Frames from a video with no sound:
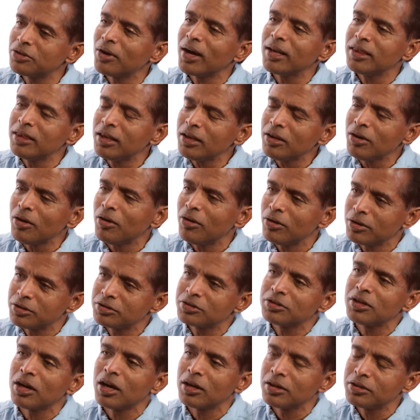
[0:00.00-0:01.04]
So I think you're going
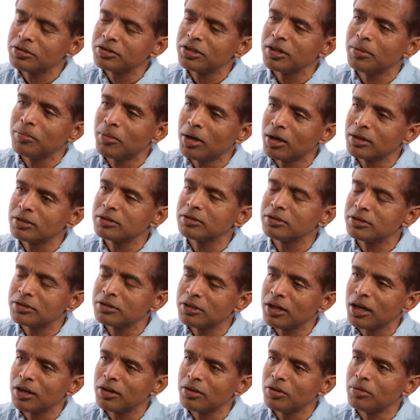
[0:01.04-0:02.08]
to start to see margins
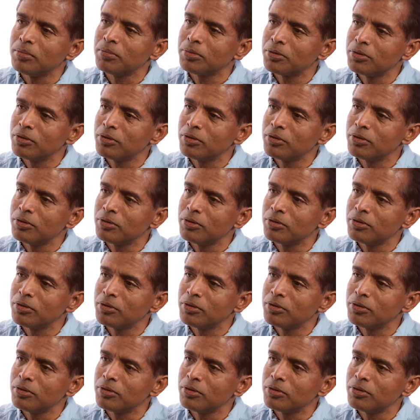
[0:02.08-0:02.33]
start to